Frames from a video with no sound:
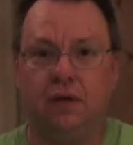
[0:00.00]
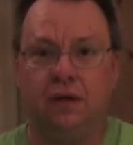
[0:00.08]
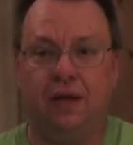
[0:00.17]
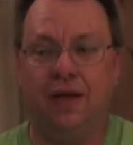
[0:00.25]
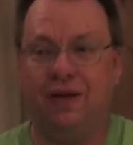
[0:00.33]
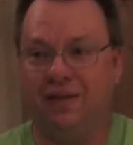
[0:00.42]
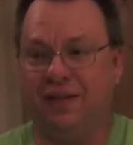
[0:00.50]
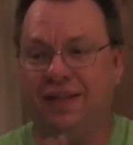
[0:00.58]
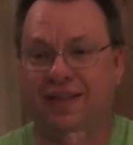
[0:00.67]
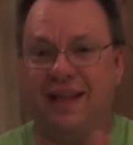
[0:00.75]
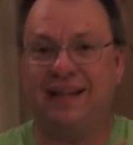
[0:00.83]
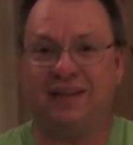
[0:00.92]
You
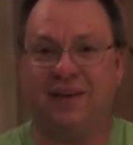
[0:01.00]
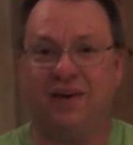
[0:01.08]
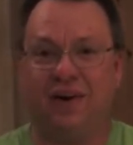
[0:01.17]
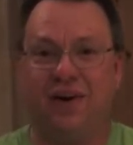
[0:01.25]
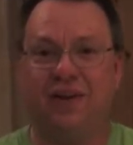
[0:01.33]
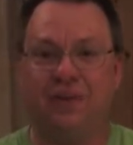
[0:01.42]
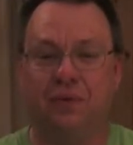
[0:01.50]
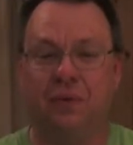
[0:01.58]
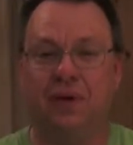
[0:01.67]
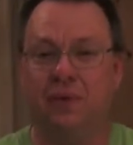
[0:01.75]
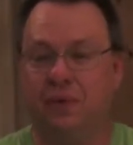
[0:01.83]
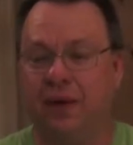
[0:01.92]
know, that's how hard the
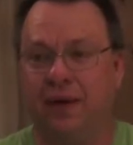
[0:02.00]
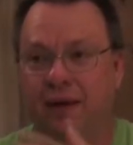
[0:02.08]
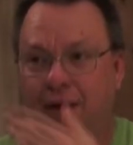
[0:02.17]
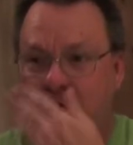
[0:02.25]
wind went.